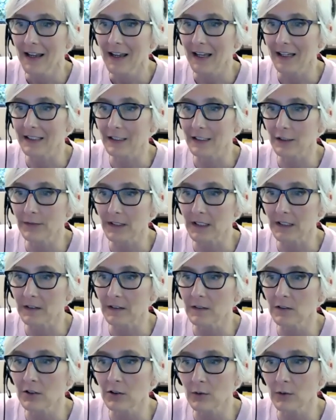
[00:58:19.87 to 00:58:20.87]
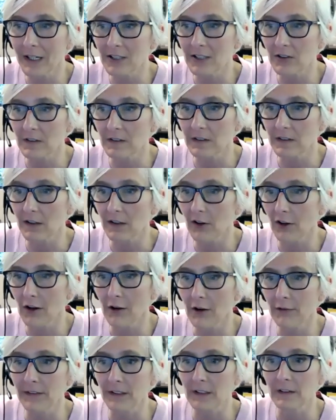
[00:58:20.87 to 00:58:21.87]
And if it is two agents in our
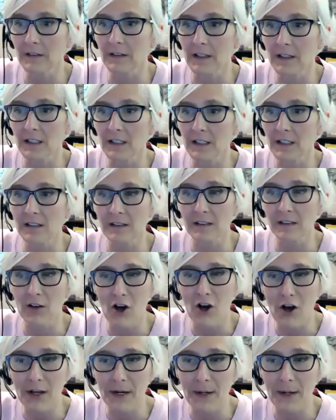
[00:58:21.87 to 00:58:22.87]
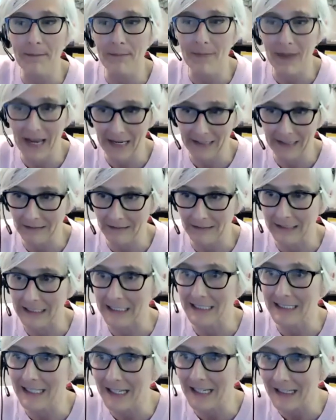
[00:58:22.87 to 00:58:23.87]
office, then it is
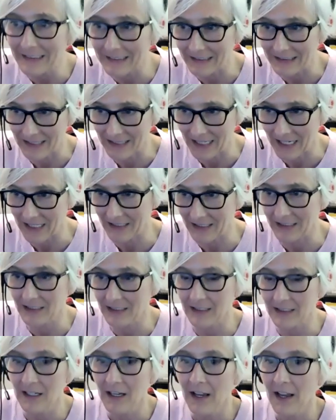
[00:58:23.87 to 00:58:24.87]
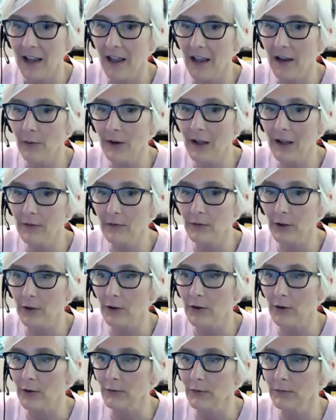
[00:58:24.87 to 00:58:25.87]
automatically designated.
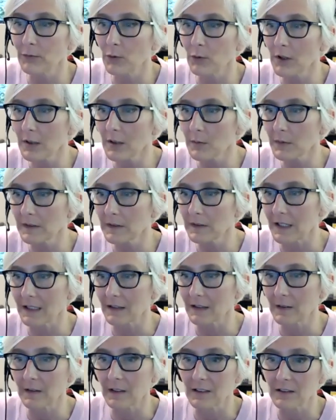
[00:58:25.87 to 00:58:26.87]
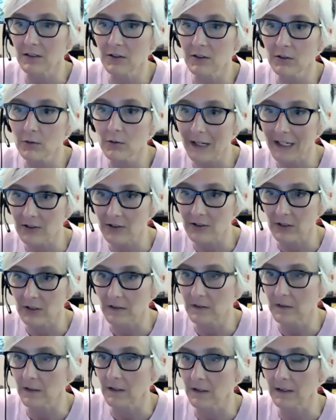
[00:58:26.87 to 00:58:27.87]
However, the form states that two
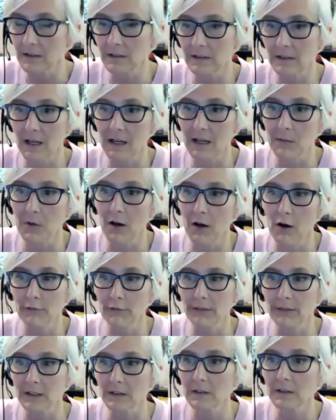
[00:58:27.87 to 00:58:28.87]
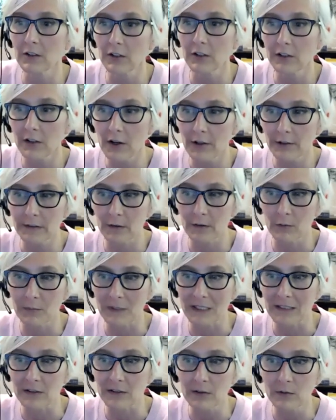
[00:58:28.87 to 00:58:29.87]
agents in the same office could also
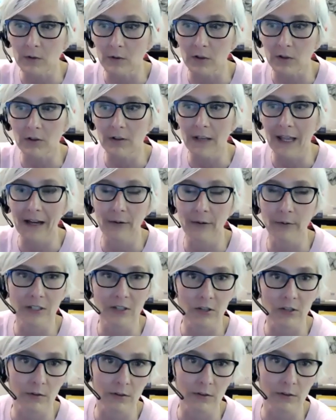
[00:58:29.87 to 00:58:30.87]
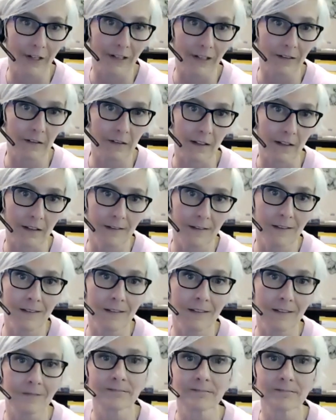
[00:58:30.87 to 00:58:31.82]
be dual. How would you address this?